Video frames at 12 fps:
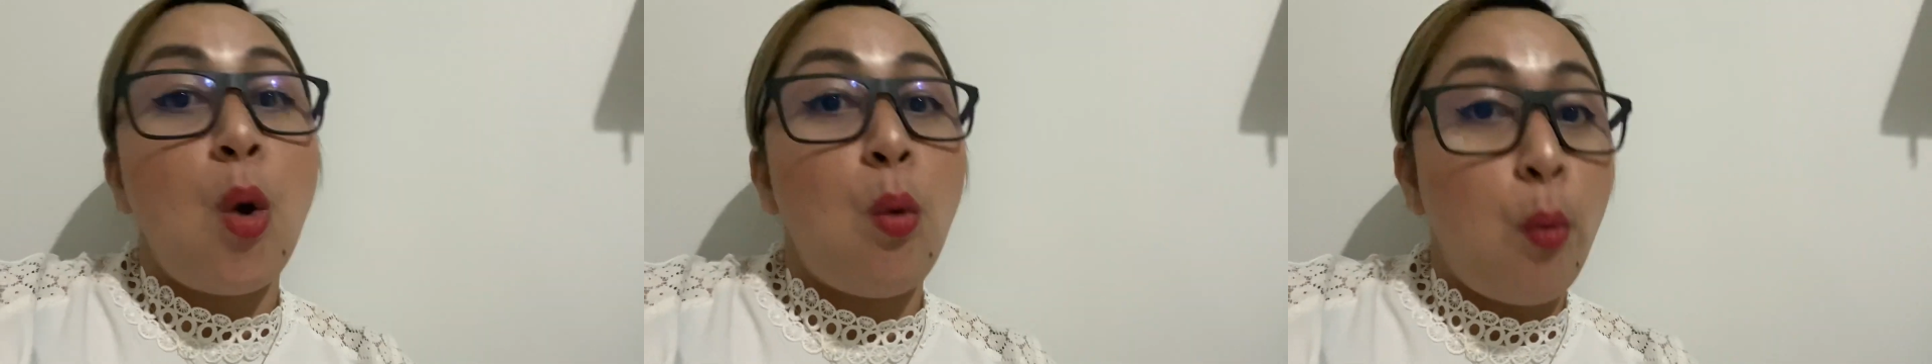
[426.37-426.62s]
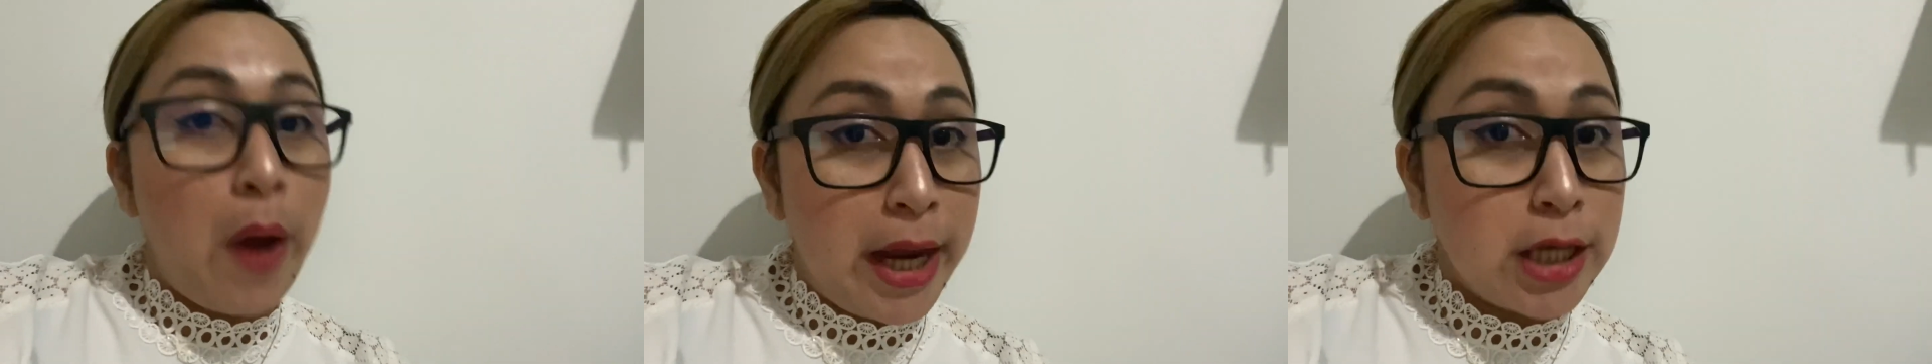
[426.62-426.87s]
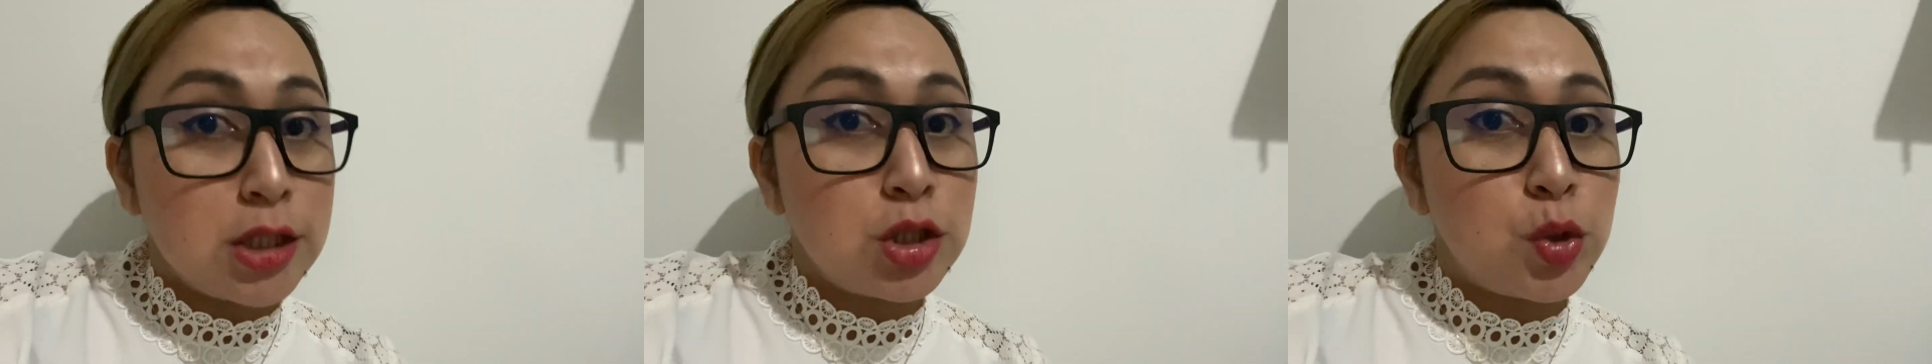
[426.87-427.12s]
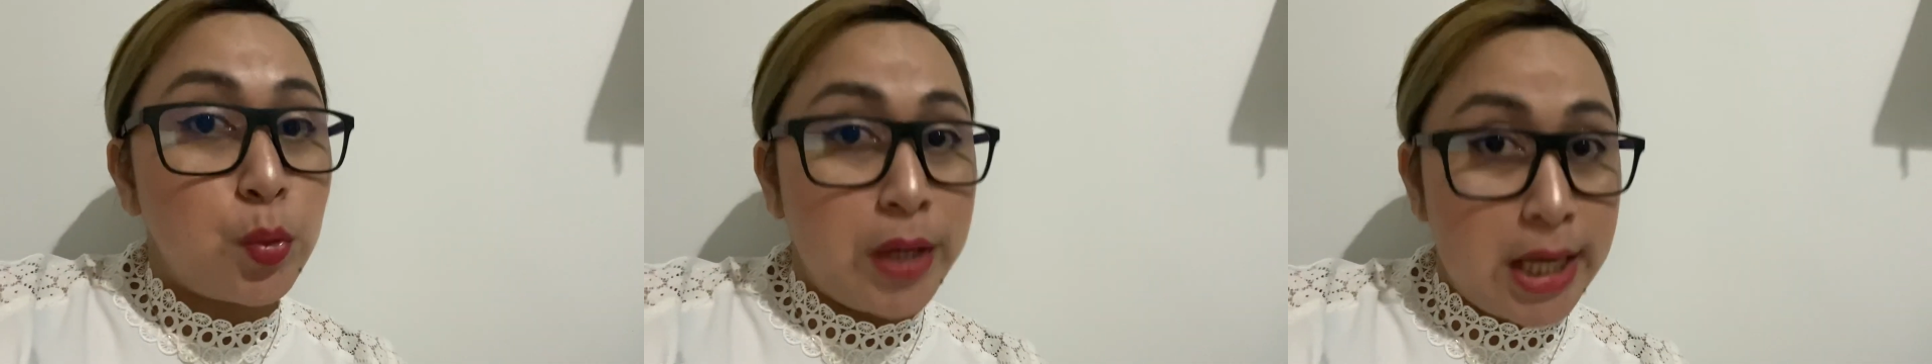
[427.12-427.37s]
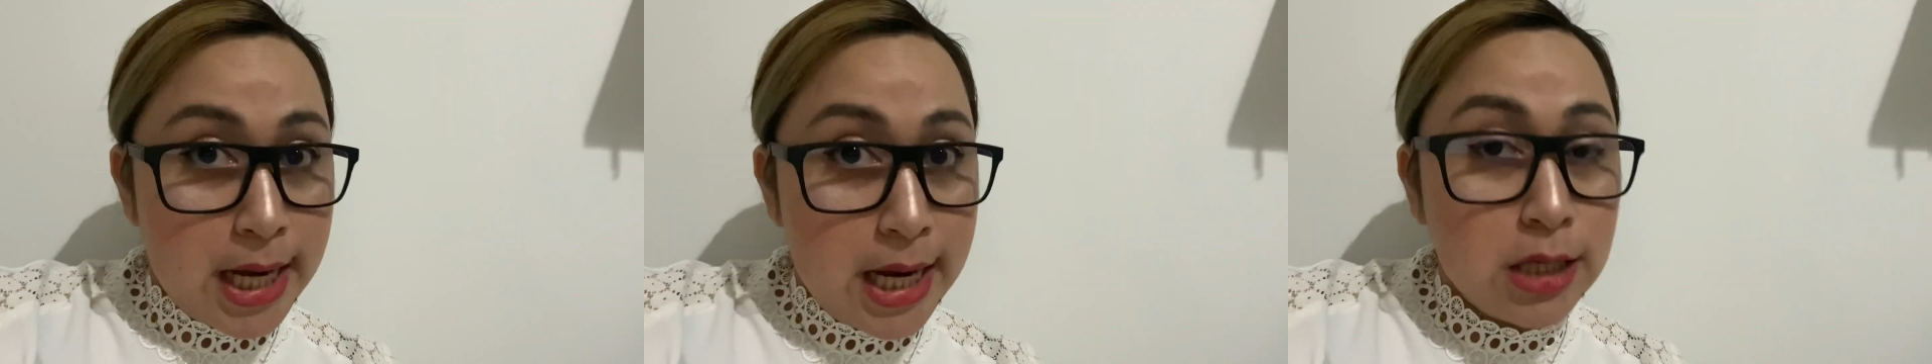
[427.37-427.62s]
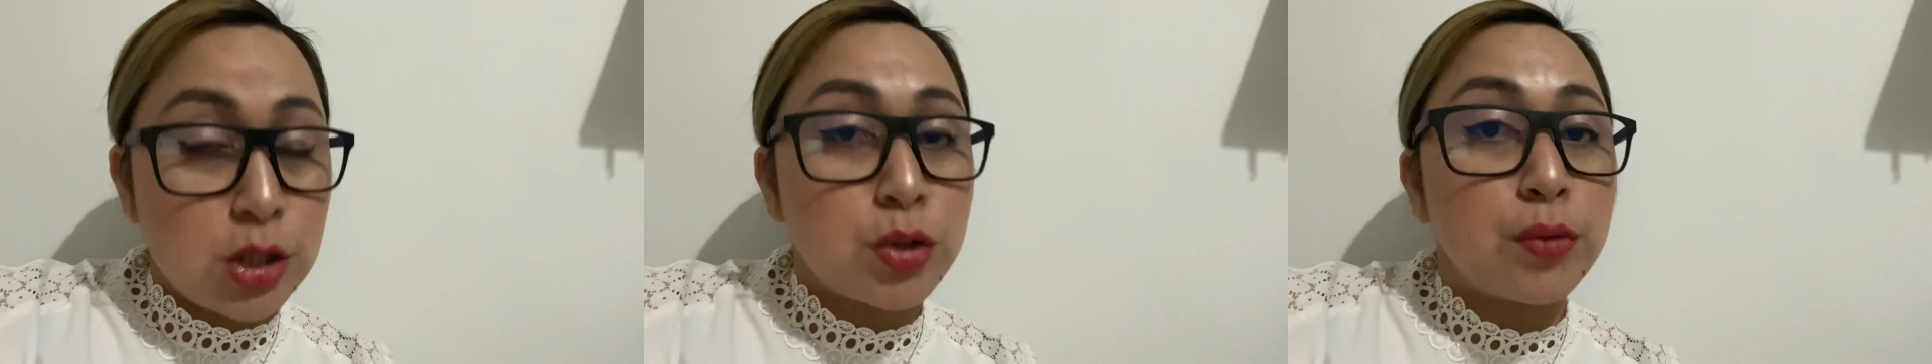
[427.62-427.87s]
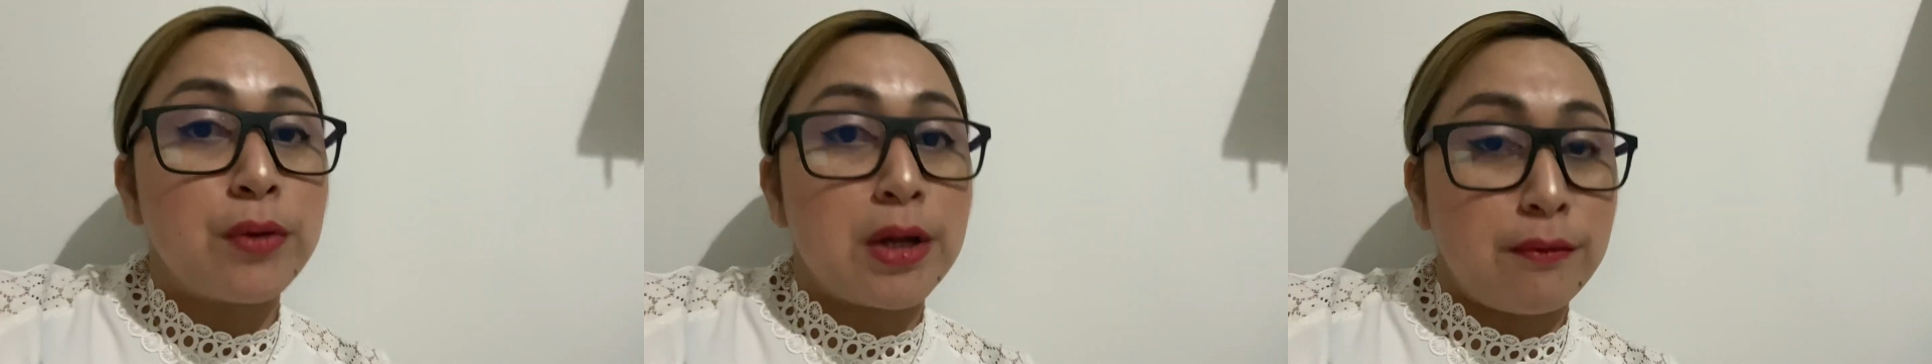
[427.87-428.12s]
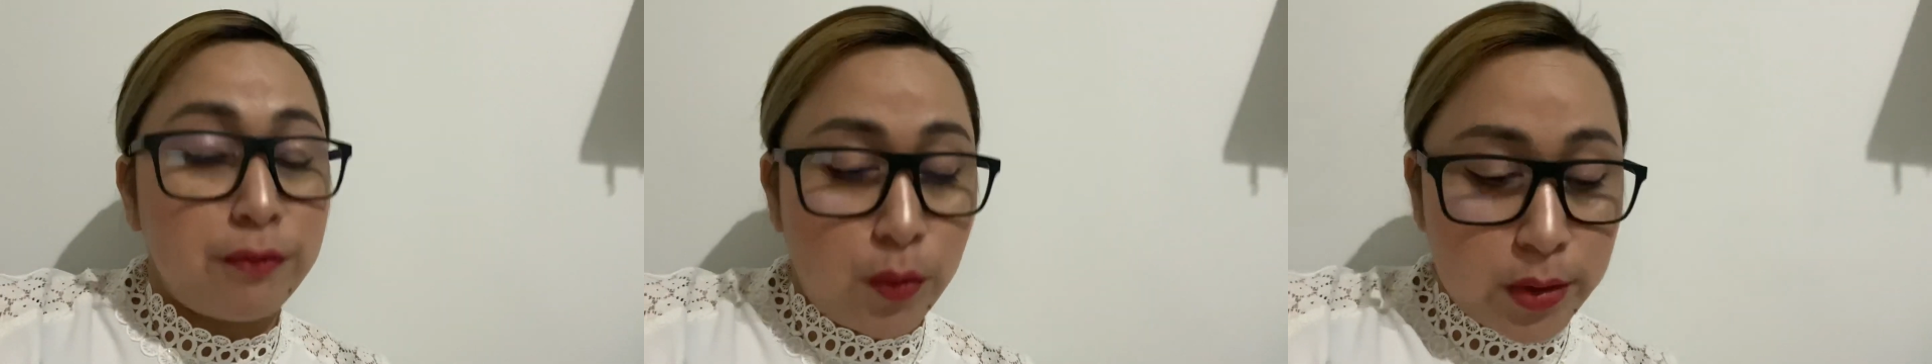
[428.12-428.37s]
when do we need to
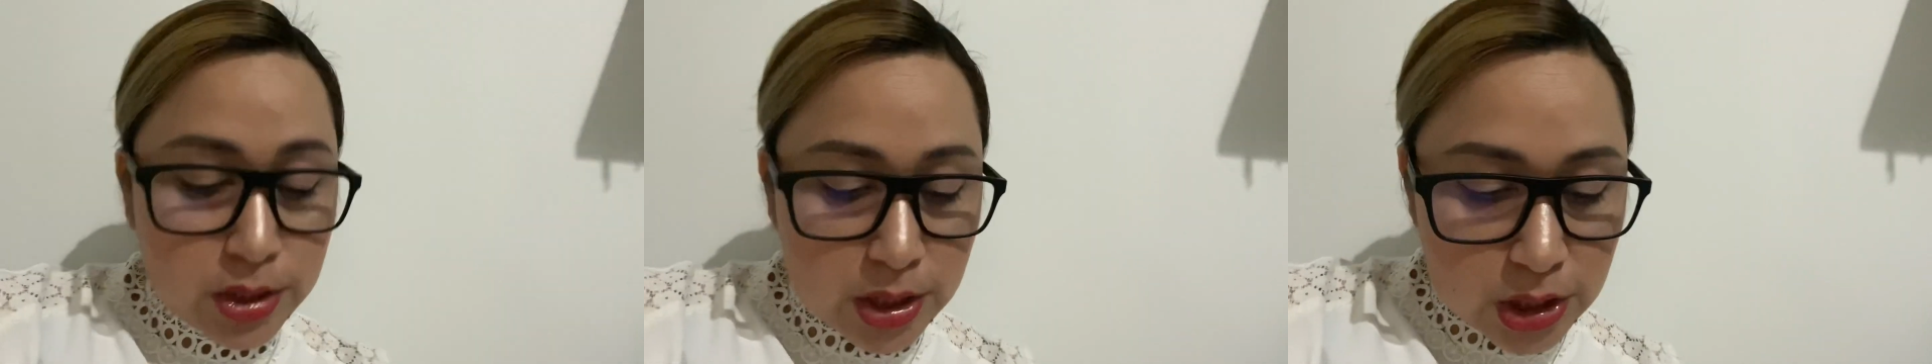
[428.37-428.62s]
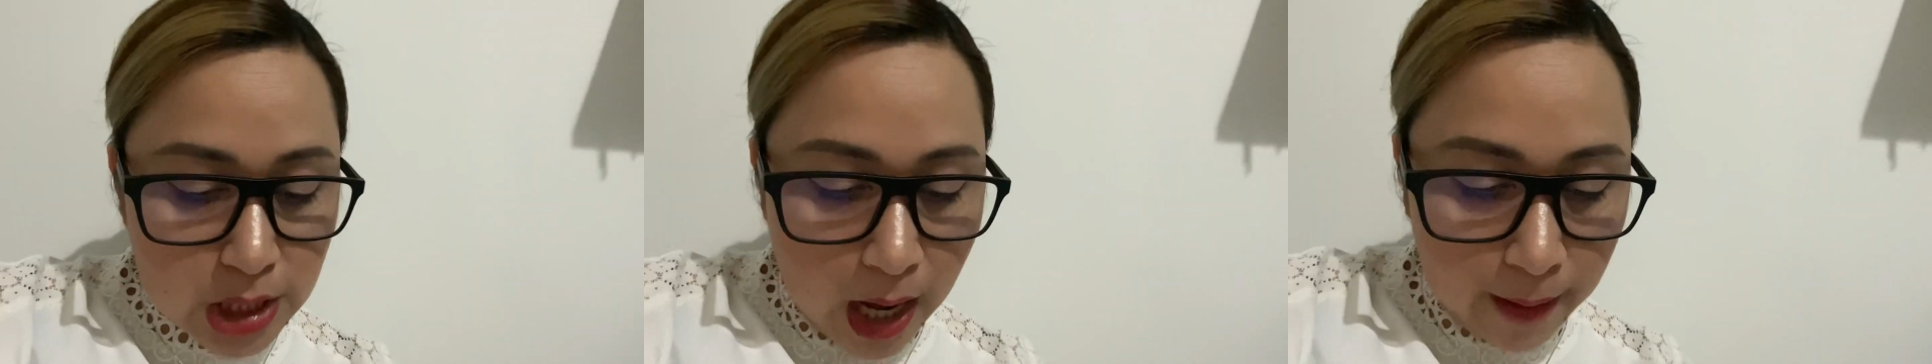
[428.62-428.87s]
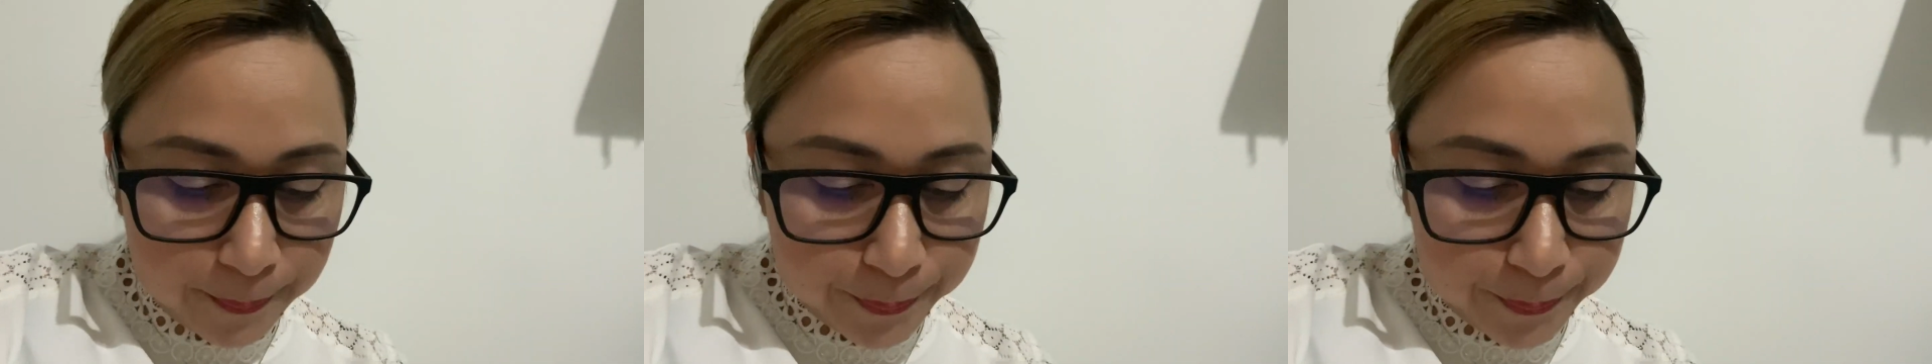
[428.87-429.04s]
reinforce a child.